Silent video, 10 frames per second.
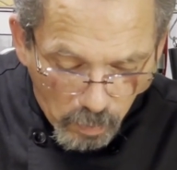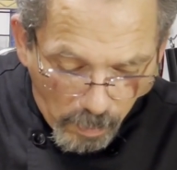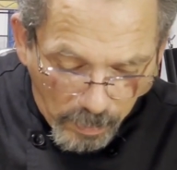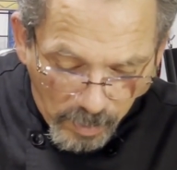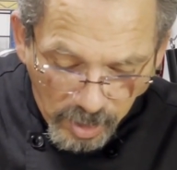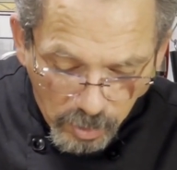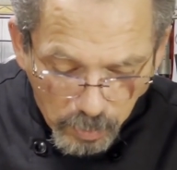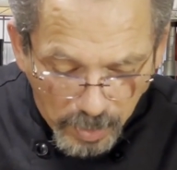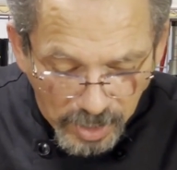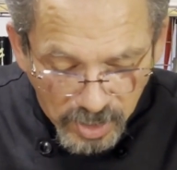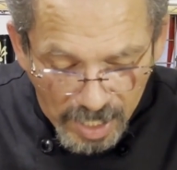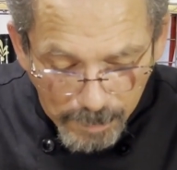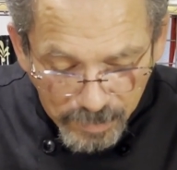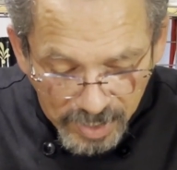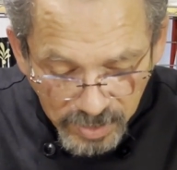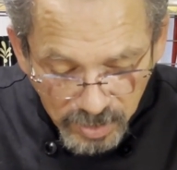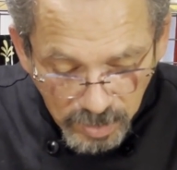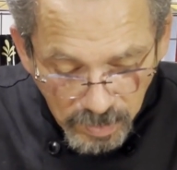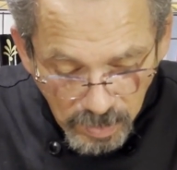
what we want to do is we're going to stop this.